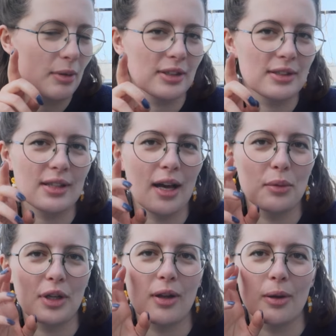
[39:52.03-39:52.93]
I just
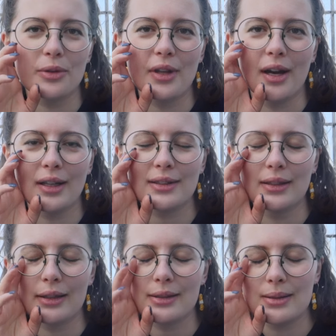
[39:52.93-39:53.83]
sat with closed eyes
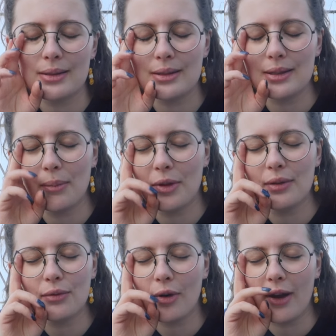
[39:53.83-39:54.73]
and listened to
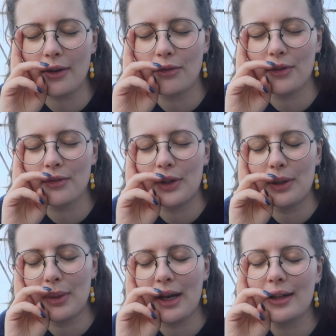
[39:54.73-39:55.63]
something for like
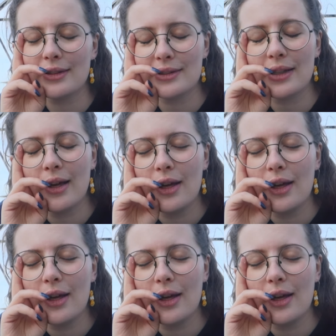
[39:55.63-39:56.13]
15 minutes